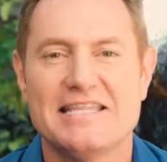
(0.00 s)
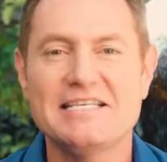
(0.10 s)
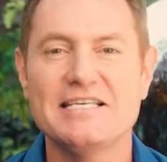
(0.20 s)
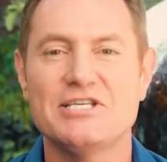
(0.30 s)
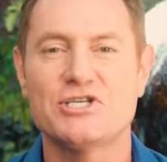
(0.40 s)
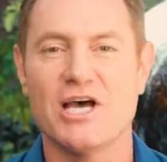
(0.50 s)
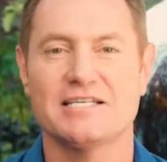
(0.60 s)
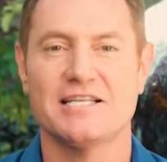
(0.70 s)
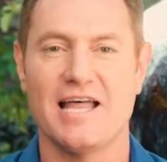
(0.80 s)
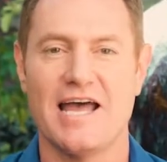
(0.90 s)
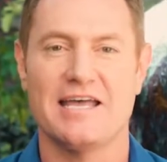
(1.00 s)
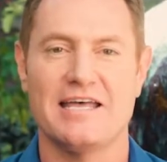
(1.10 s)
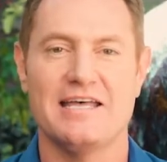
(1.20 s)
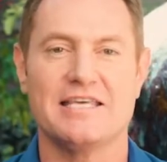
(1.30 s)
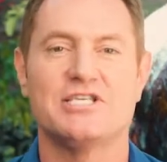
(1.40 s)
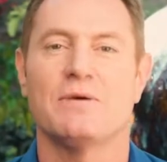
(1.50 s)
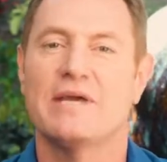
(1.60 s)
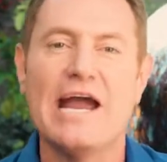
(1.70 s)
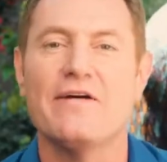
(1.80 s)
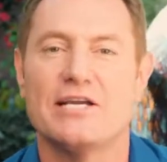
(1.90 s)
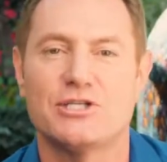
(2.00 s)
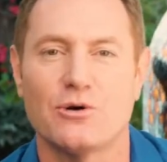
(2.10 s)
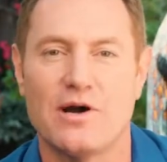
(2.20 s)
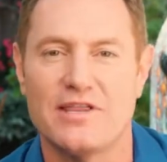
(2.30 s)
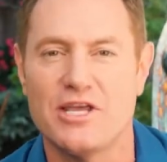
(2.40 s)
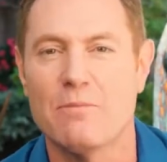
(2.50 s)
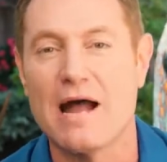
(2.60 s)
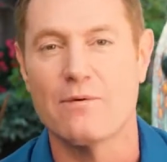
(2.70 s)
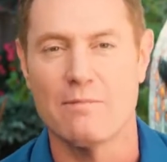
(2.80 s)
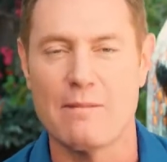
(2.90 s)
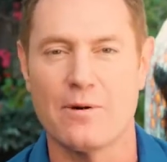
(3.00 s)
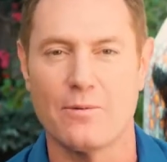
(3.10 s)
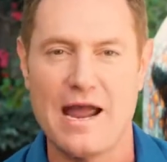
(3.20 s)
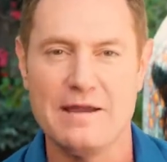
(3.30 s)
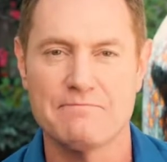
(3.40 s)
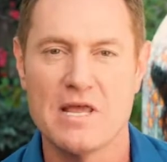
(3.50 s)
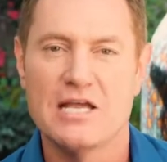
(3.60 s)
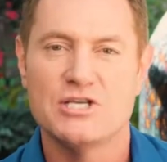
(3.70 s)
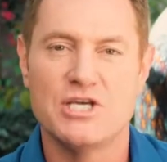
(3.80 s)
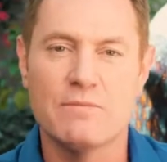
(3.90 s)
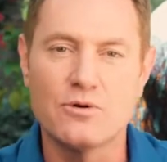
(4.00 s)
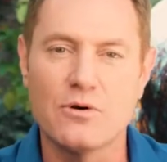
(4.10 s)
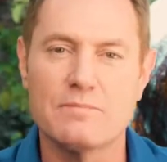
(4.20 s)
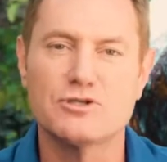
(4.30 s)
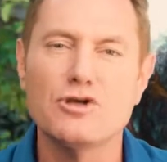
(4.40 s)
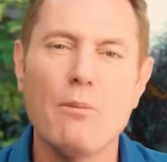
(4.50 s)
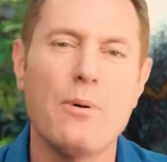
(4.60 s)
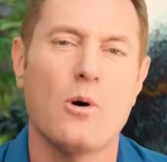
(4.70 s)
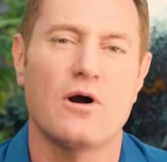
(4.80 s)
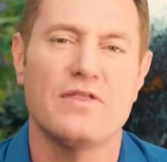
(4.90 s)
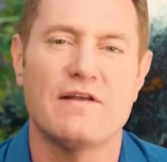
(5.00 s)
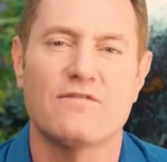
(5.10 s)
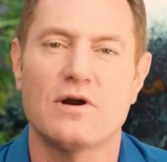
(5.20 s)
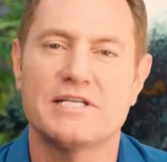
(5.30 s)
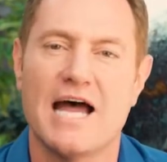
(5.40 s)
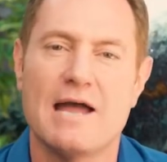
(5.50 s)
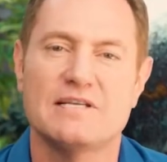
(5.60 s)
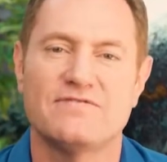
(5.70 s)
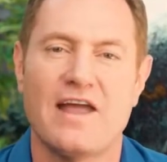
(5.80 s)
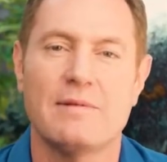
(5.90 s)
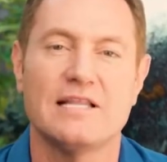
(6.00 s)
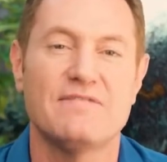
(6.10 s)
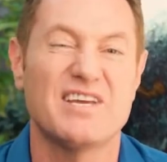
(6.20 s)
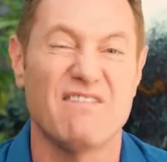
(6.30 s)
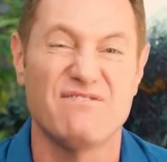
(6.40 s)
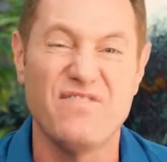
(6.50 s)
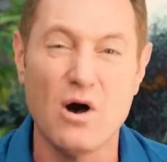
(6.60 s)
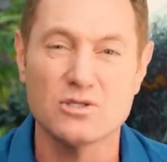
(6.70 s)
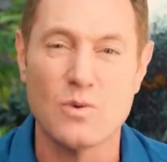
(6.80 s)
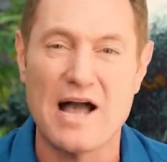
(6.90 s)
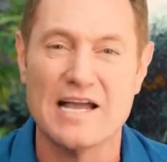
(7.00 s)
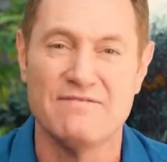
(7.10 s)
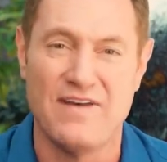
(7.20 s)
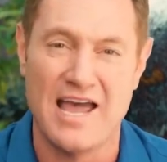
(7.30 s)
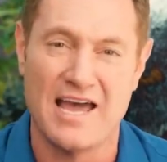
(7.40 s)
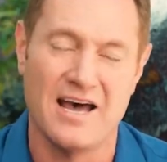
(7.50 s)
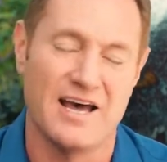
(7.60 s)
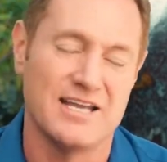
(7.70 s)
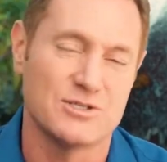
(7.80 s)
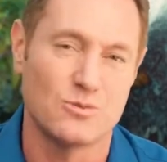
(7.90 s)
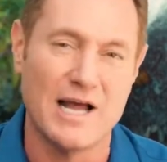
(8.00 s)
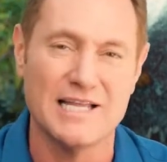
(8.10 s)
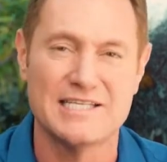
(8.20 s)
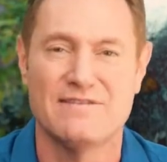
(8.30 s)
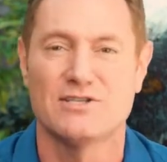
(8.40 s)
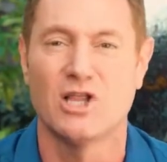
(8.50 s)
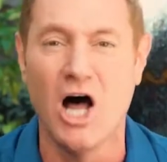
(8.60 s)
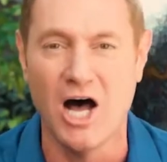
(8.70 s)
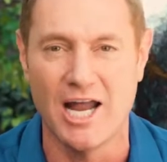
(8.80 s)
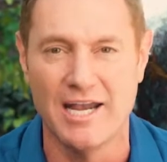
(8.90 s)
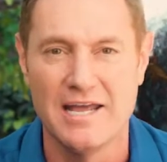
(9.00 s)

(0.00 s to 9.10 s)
This is just like the Jim Carrey story that you might remember, right? Jim grew up so poor that for a time his family lived in a Volkswagen van on his relative's lawn.